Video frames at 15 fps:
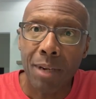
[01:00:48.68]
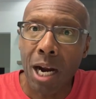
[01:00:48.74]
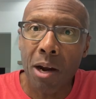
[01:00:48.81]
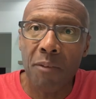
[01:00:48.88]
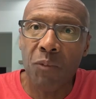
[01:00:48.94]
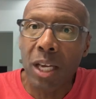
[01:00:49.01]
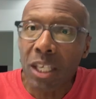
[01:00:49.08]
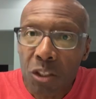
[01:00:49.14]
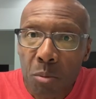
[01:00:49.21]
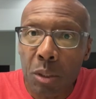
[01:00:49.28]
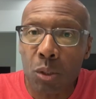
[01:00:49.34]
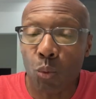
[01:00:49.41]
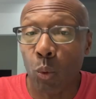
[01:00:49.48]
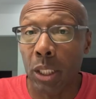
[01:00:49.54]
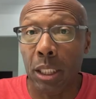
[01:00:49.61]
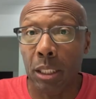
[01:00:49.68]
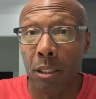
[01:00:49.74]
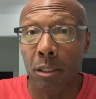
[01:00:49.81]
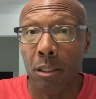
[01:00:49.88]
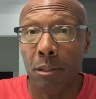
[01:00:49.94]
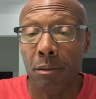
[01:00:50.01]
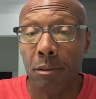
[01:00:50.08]
our investments
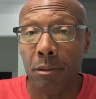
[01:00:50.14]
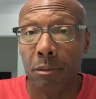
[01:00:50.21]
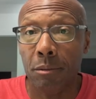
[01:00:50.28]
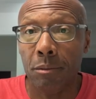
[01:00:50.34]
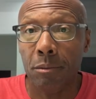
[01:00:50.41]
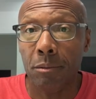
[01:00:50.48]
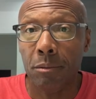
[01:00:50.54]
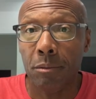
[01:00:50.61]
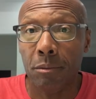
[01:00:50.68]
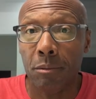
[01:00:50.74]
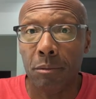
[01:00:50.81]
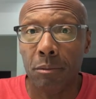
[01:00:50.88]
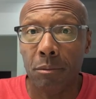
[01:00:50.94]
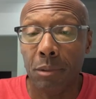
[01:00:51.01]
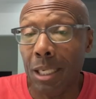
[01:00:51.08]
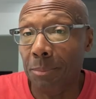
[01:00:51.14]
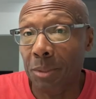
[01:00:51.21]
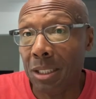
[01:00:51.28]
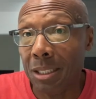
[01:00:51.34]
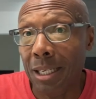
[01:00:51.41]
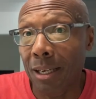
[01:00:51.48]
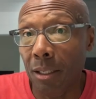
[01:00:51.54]
weaken.
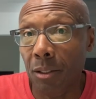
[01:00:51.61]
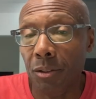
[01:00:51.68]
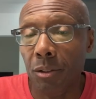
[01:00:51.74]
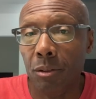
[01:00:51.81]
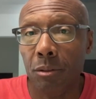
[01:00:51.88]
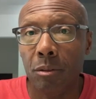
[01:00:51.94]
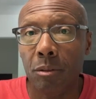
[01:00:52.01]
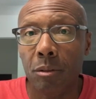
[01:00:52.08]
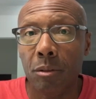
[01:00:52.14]
I'm just telling you,